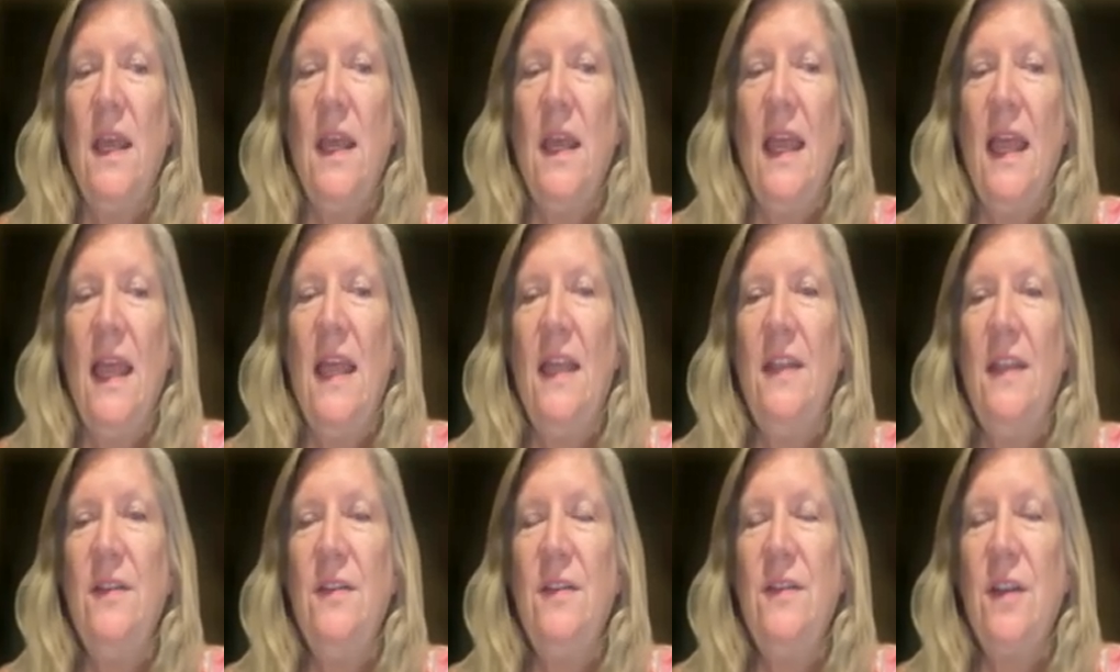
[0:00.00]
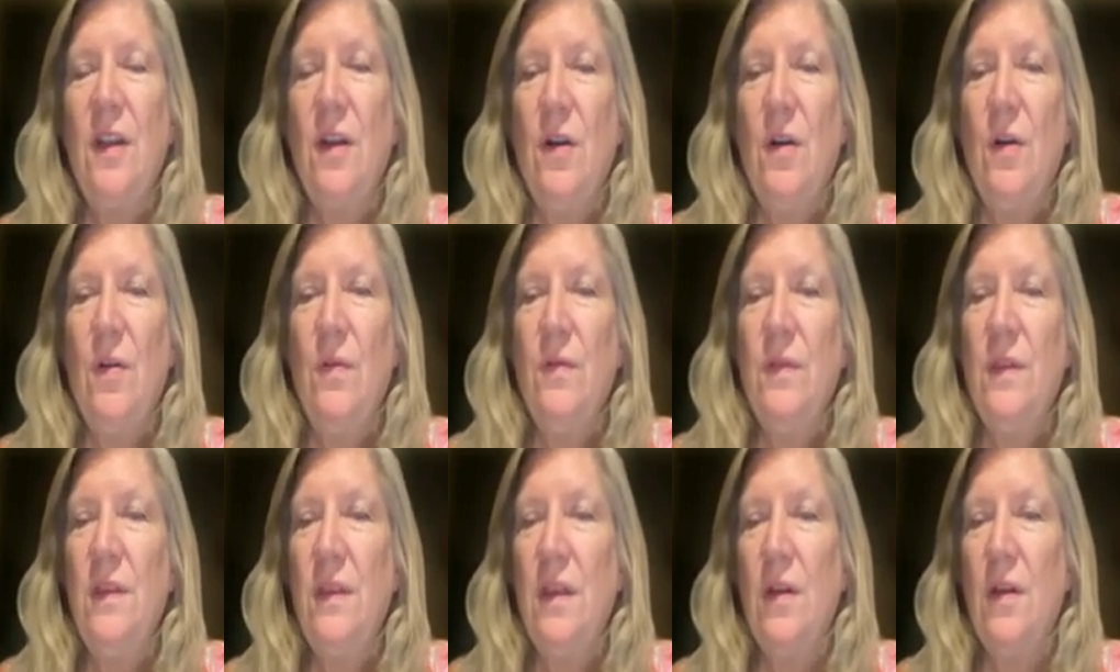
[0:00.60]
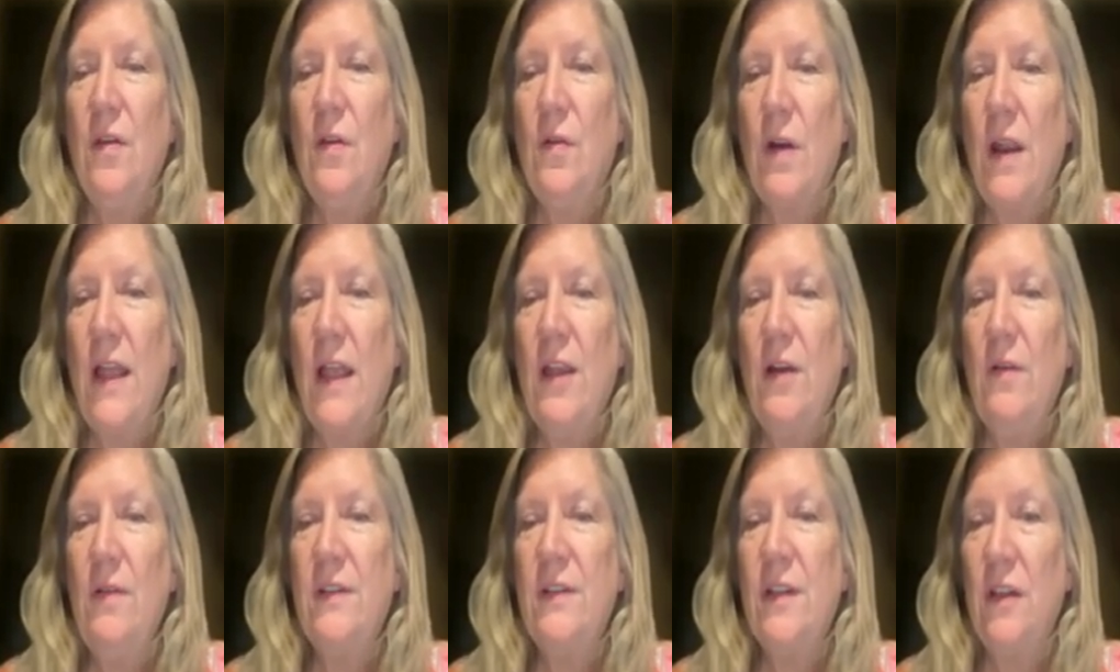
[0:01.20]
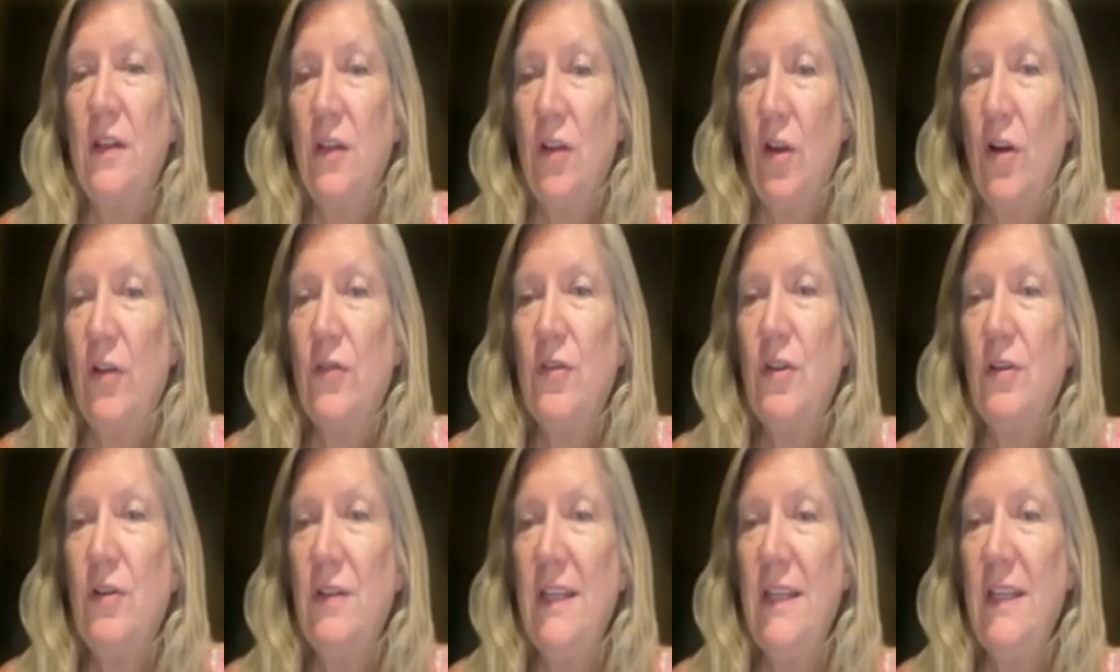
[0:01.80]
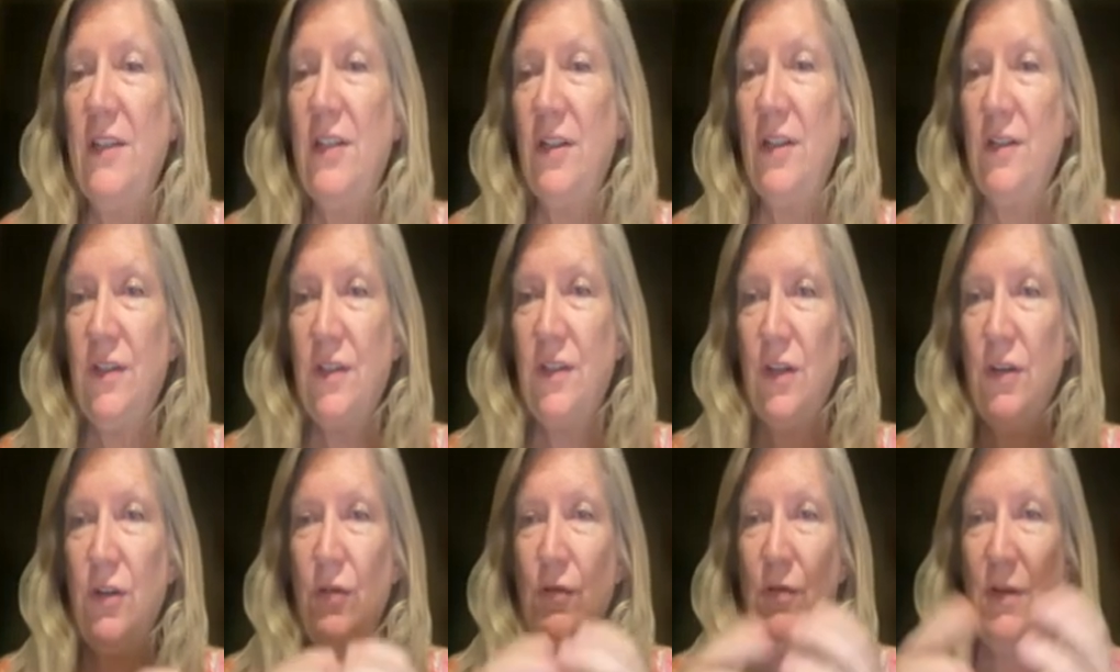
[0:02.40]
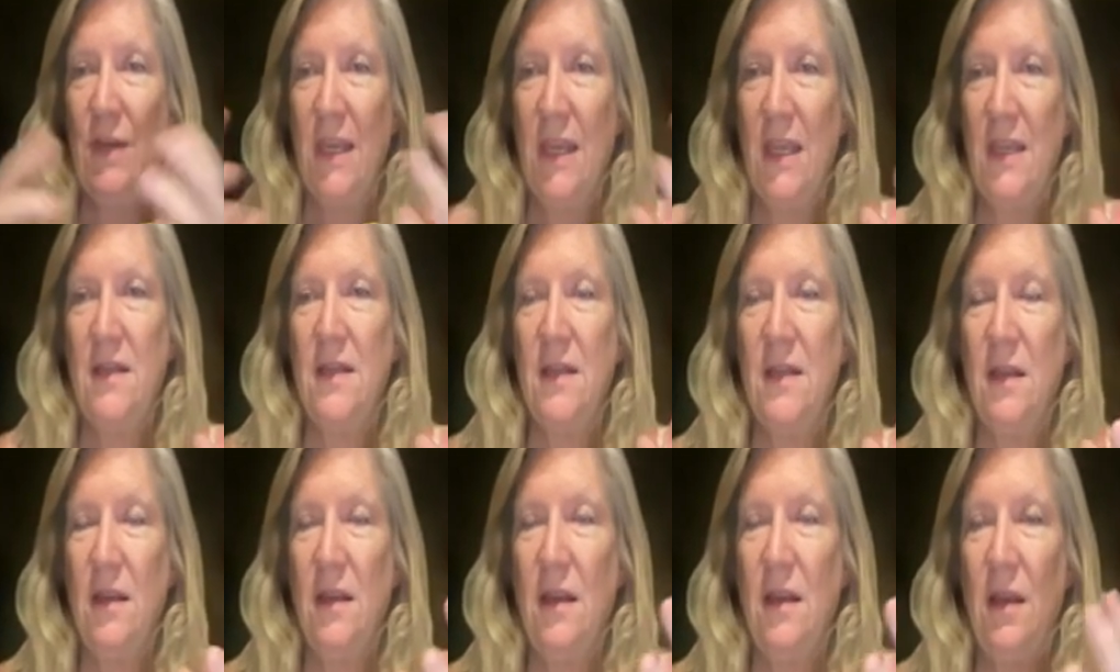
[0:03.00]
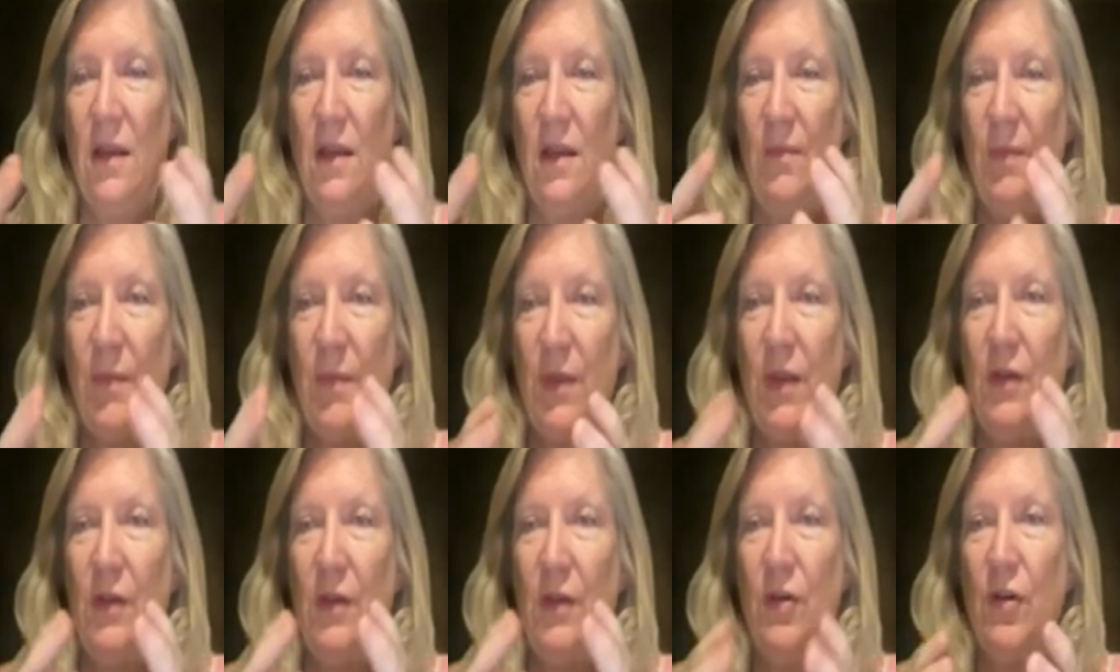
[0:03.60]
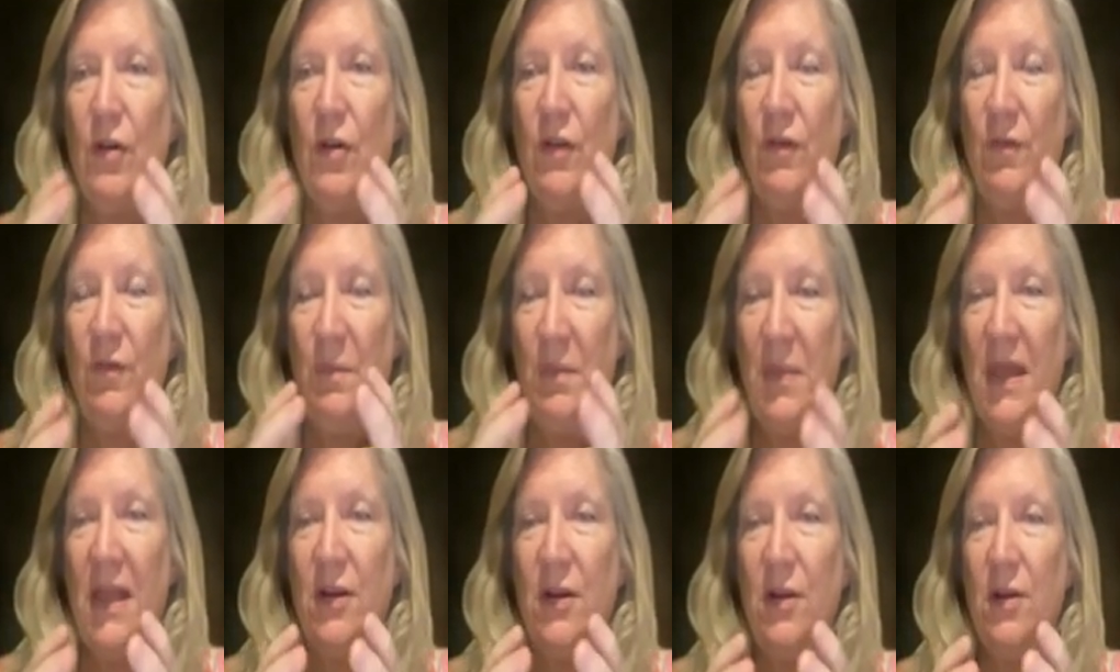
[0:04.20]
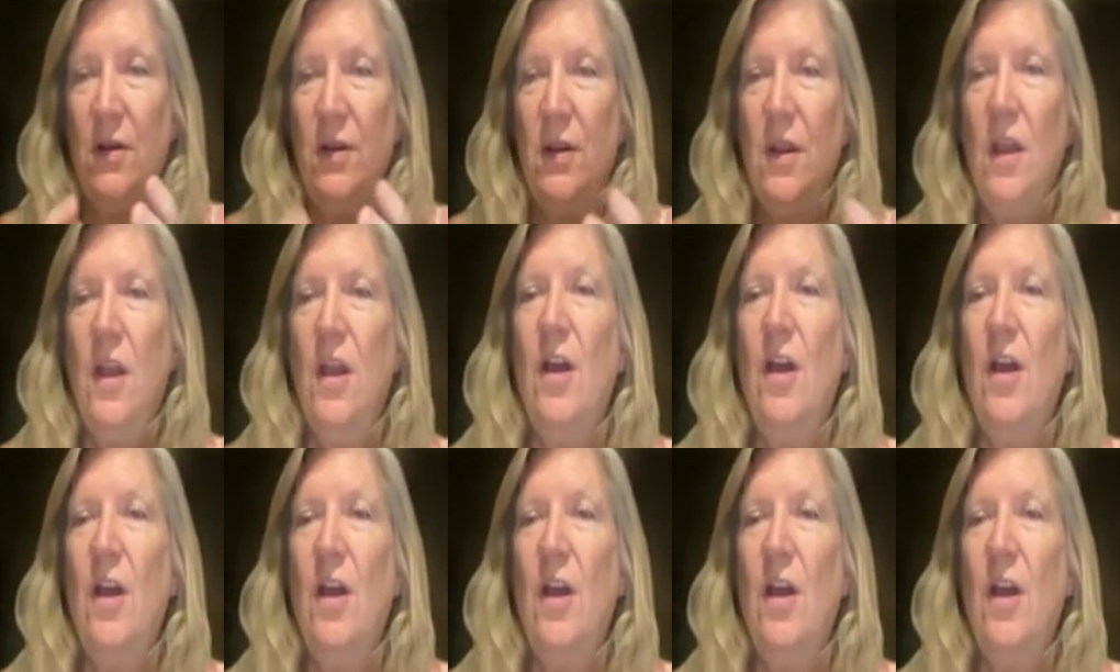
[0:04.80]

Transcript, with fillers: And so the cryo is a larger lesion, so you get um, the nerve better,